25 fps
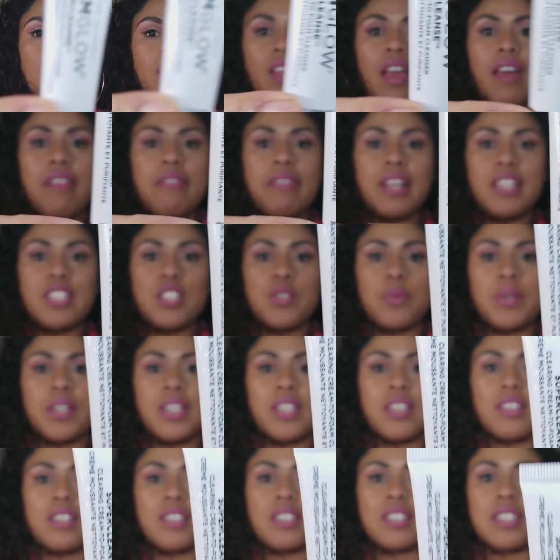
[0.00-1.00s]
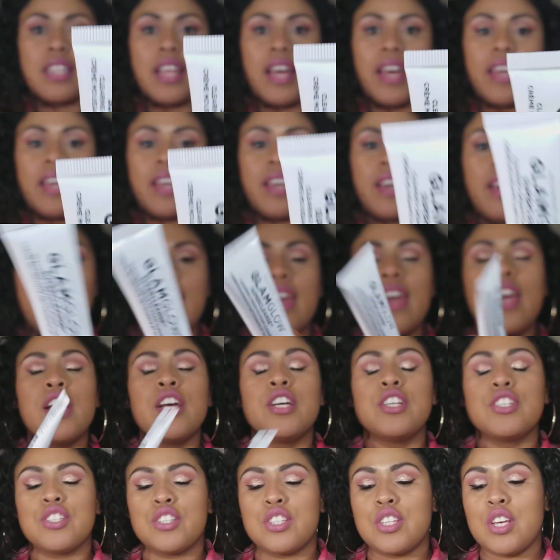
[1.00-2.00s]
And that's what it looks like.
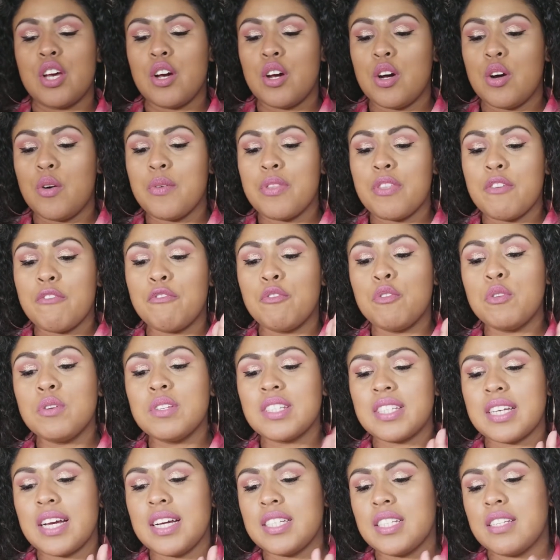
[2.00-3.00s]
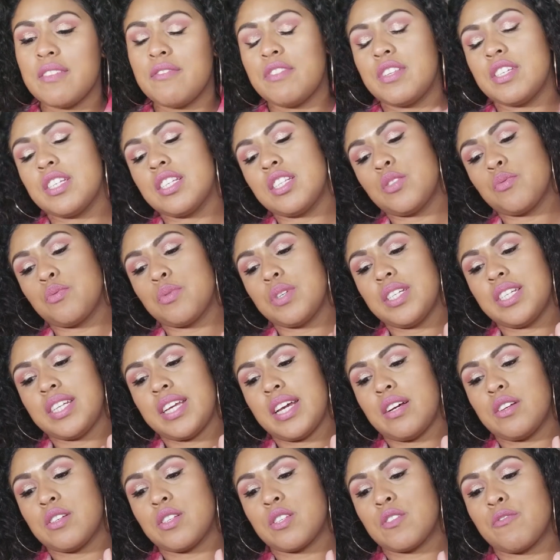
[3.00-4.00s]
So the full size of this
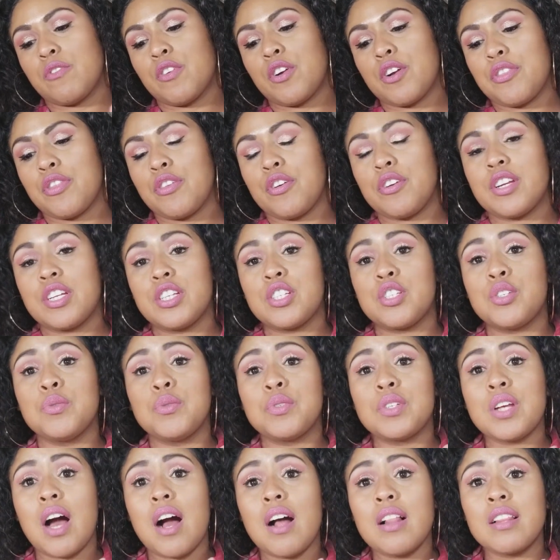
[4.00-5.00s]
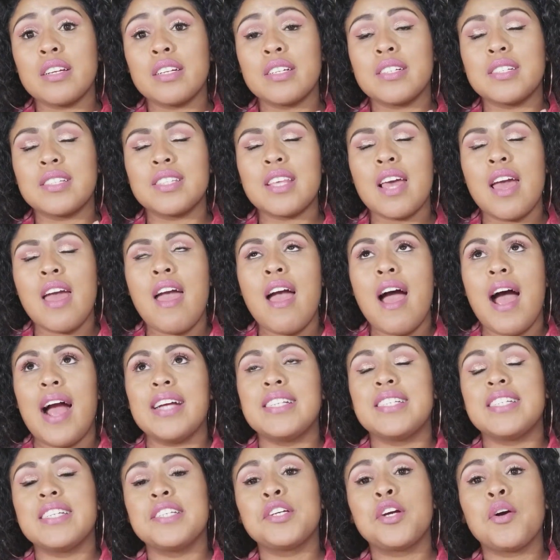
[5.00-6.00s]
retails for $32.
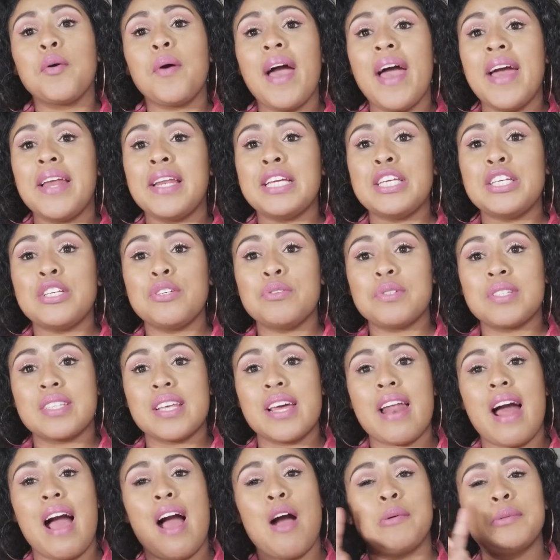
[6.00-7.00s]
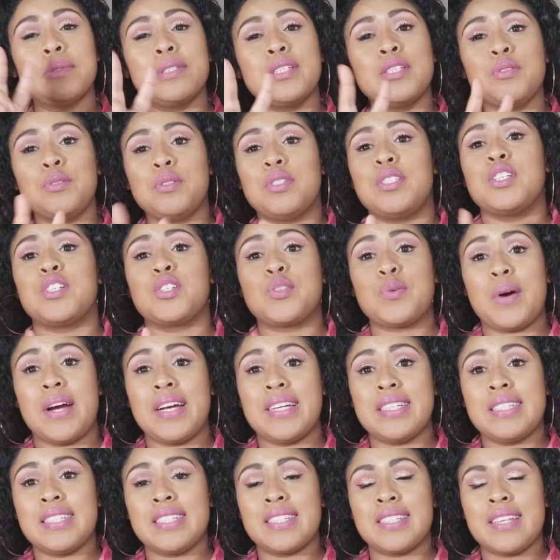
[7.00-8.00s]
I did go ahead and use it. I only used it
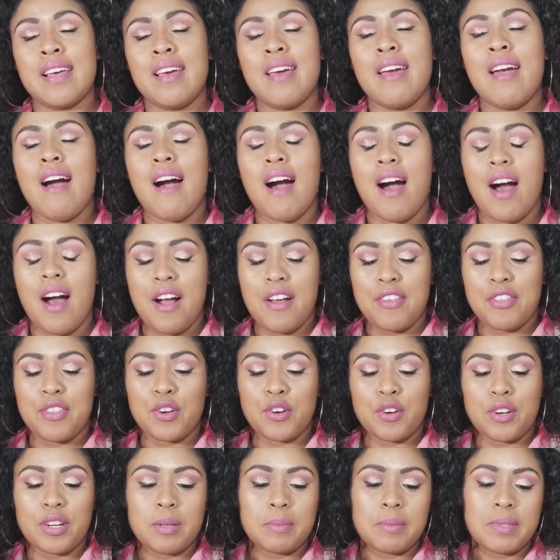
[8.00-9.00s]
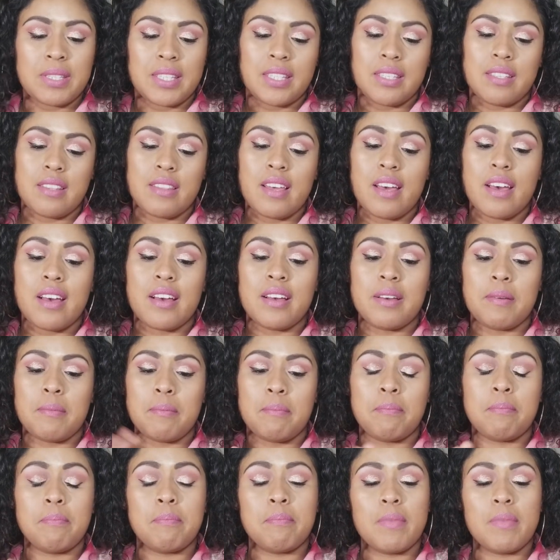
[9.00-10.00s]
twice. The